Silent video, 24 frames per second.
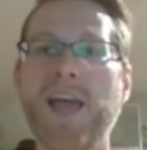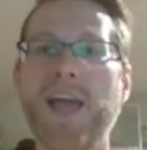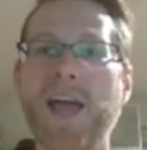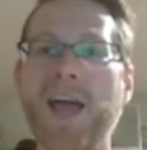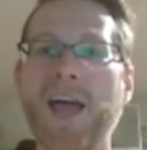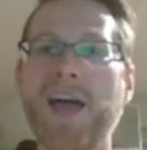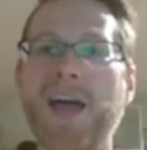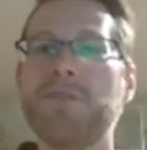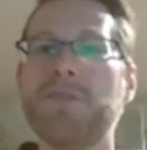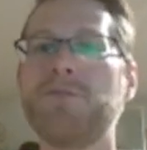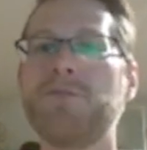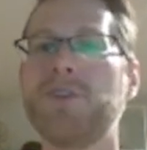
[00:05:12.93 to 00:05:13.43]

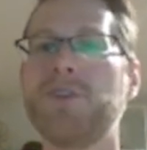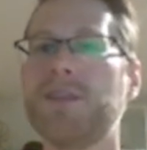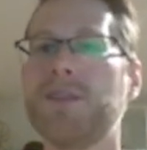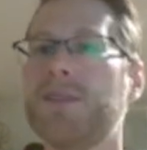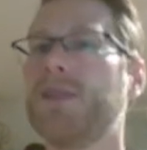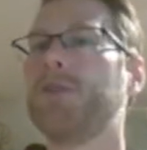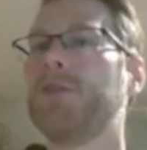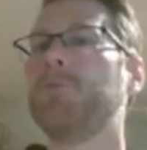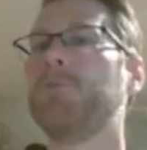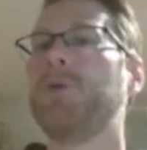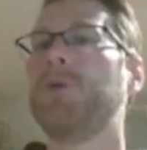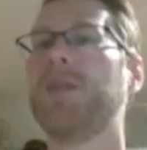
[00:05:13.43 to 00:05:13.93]

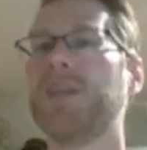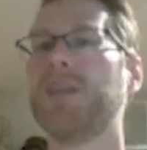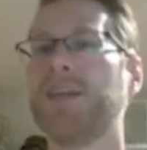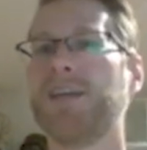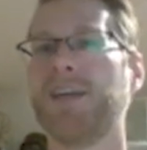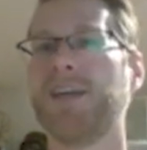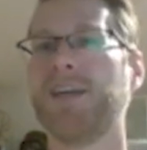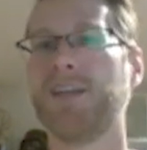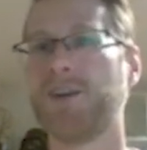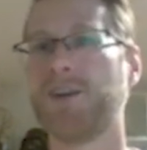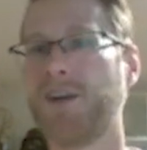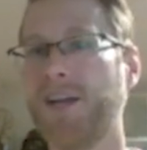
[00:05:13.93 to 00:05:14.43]
Everything we can
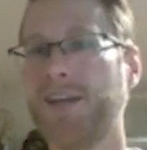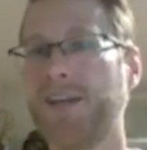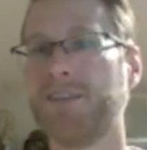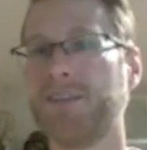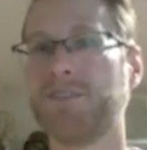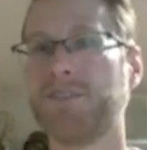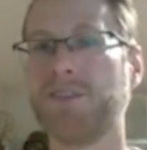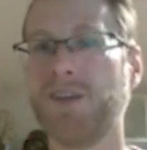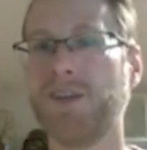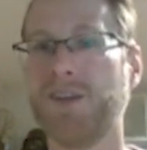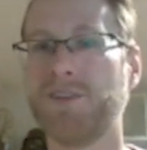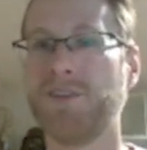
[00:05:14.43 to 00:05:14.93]
get our
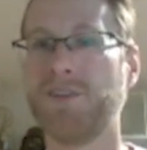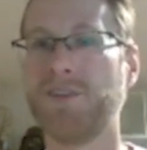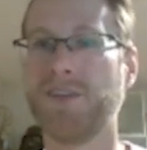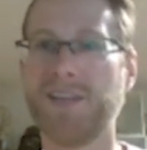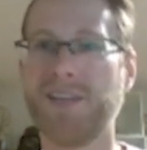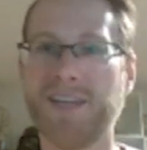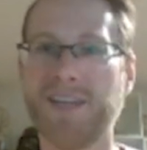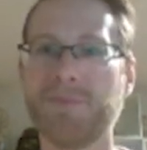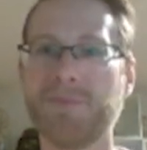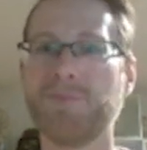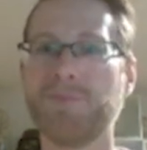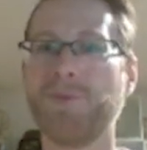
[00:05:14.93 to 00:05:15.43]
hands on to
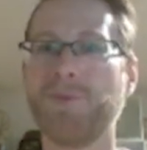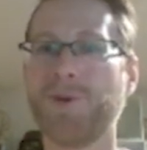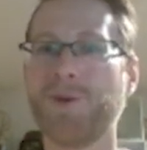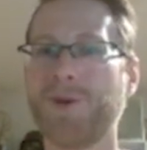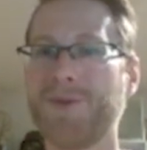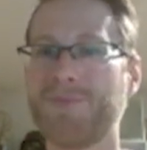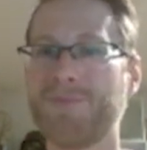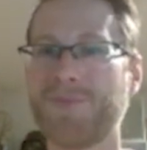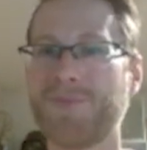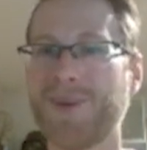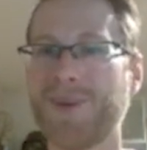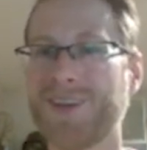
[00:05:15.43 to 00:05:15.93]
get more
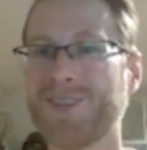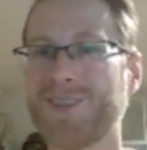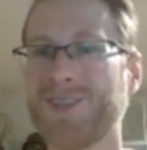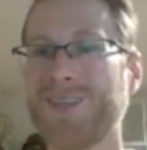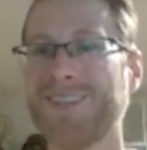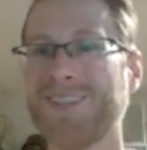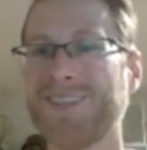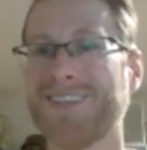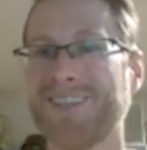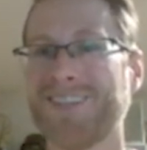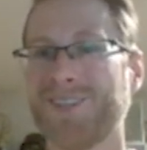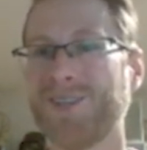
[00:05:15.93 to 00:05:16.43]

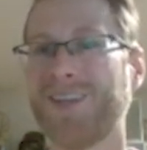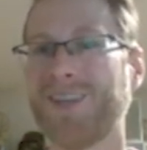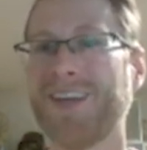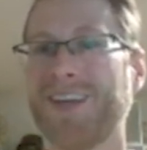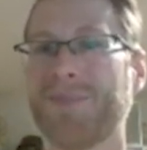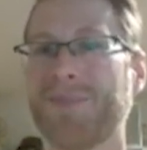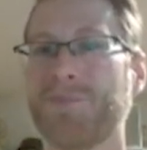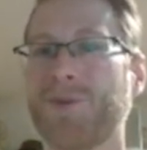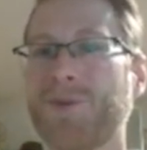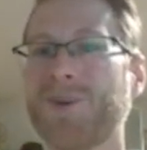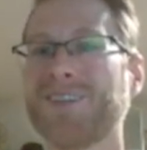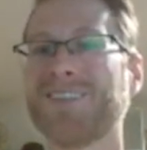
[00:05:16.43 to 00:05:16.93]
impressions and to
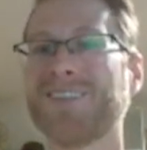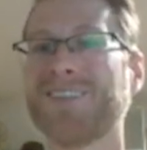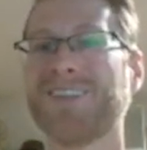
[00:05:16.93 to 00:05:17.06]
get more